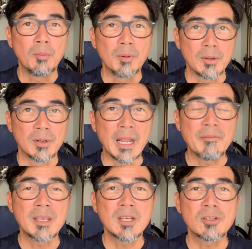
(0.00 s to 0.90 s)
with your
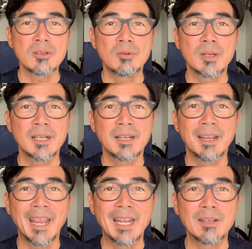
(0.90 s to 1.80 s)
navigation unit
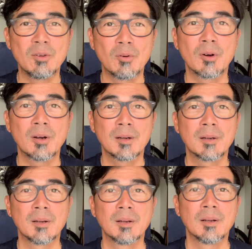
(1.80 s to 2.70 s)
and your
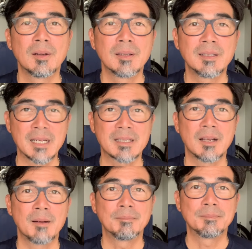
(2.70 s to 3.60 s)

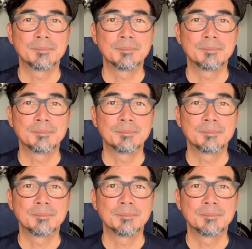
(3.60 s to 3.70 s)
desktop.